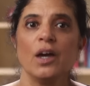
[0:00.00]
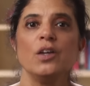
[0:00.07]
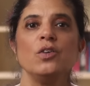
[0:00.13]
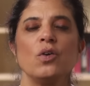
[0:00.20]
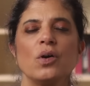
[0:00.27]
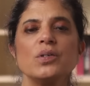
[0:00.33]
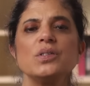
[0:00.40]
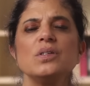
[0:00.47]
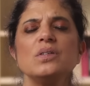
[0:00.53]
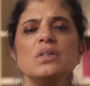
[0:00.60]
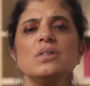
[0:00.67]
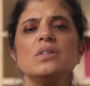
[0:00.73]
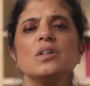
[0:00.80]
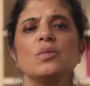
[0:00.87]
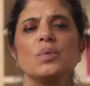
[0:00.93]

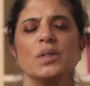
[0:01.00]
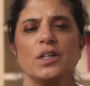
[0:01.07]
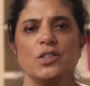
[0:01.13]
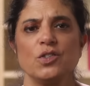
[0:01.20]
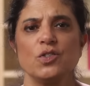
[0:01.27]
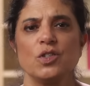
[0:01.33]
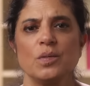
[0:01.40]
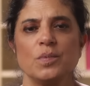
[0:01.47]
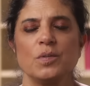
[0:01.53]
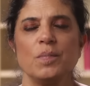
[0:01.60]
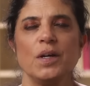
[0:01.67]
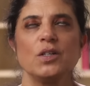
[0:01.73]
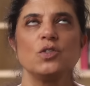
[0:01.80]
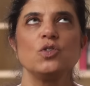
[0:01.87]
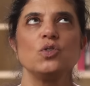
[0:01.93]
Narcissistic relationships
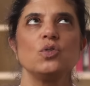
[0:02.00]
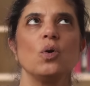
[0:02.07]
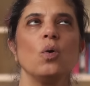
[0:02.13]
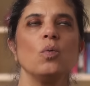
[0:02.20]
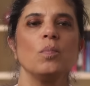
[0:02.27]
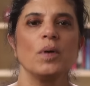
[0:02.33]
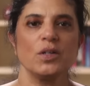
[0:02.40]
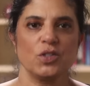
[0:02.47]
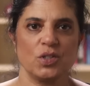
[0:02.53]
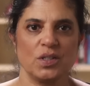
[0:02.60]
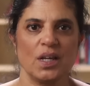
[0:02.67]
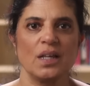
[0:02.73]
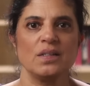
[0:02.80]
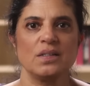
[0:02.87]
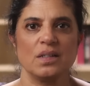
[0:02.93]
make so much
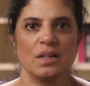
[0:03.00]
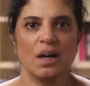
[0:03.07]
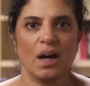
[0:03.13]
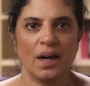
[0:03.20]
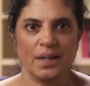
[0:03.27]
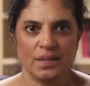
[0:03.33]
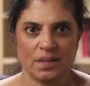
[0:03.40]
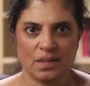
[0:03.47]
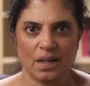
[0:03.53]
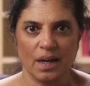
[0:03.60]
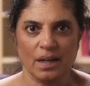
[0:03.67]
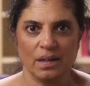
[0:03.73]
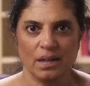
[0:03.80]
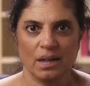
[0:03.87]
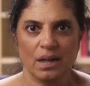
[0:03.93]
sense in
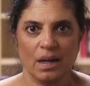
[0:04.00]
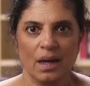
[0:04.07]
hindsight.